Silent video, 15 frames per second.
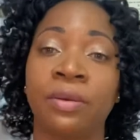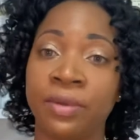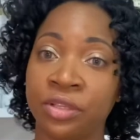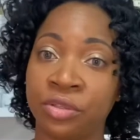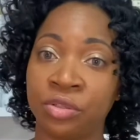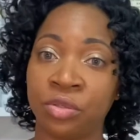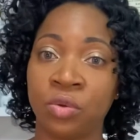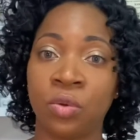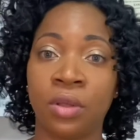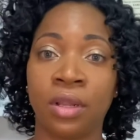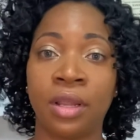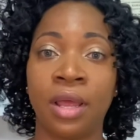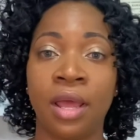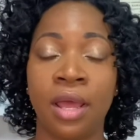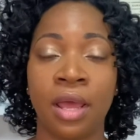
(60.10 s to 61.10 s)
school,
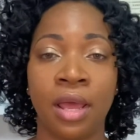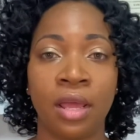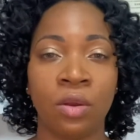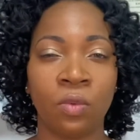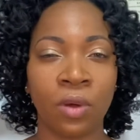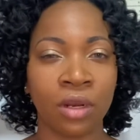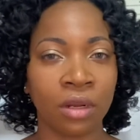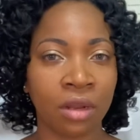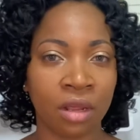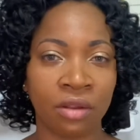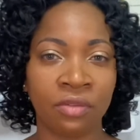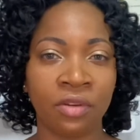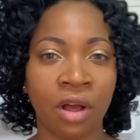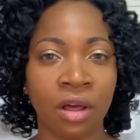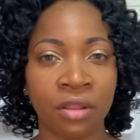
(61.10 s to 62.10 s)
and what a lot of
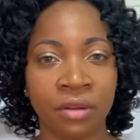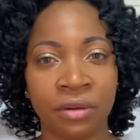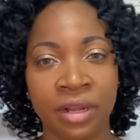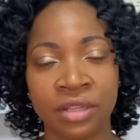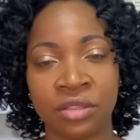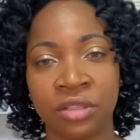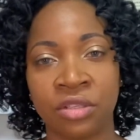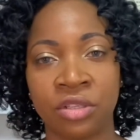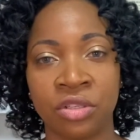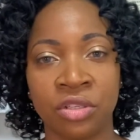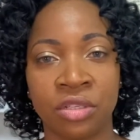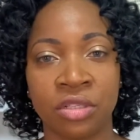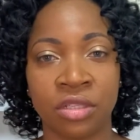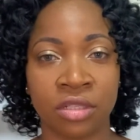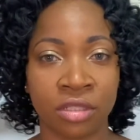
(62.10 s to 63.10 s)
other
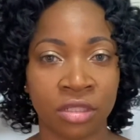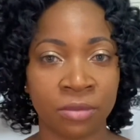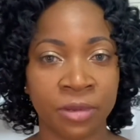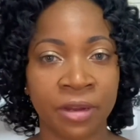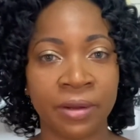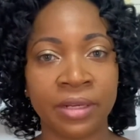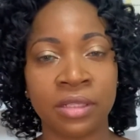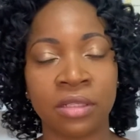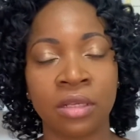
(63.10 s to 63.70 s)
estheticians experience.